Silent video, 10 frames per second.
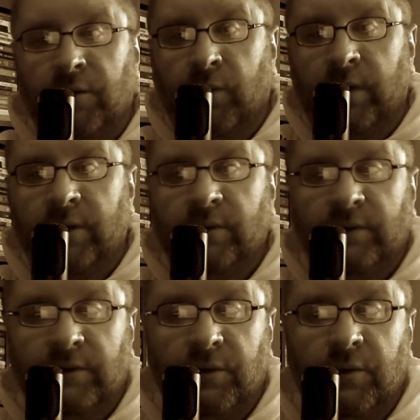
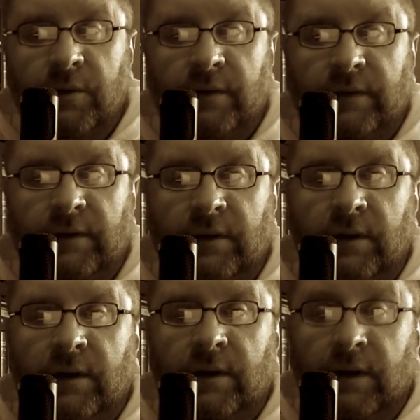windows and doors.
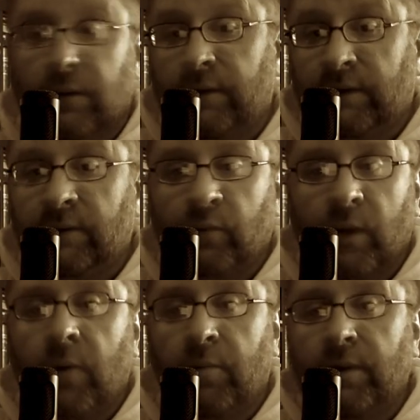It was a
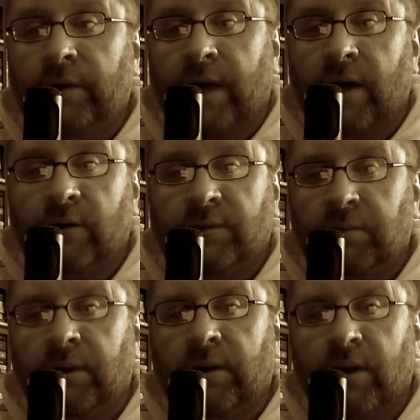well-built house,
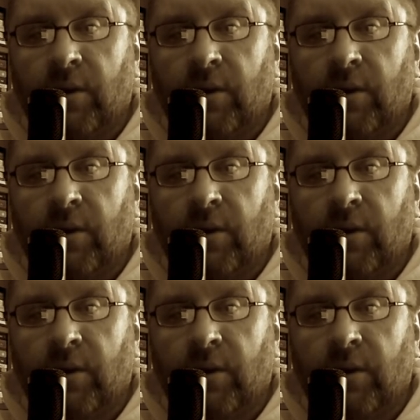but